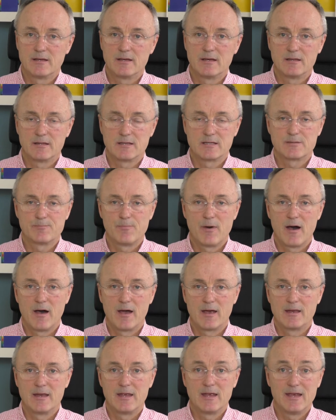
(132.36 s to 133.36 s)
the
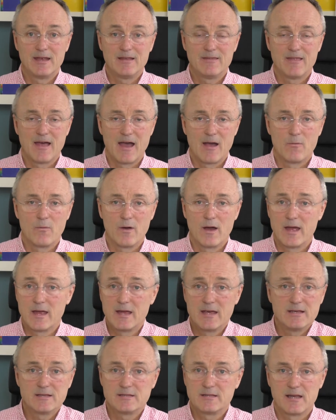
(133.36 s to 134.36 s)
spine in that
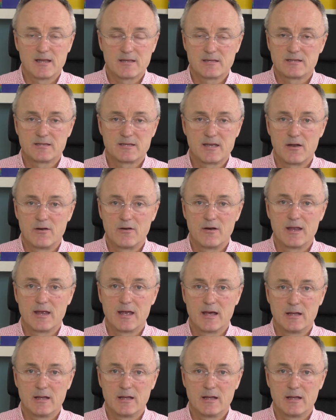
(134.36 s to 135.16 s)
way isn't necessarily